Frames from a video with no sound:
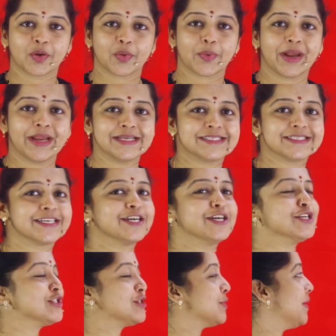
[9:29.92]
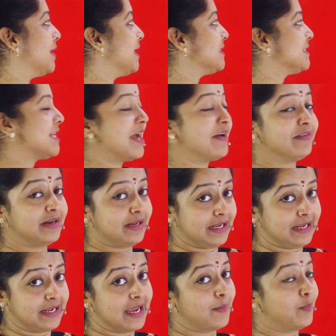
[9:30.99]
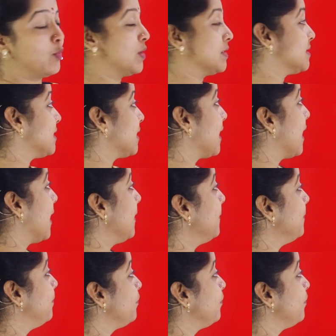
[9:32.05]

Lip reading: Right? So let's have a recap once again.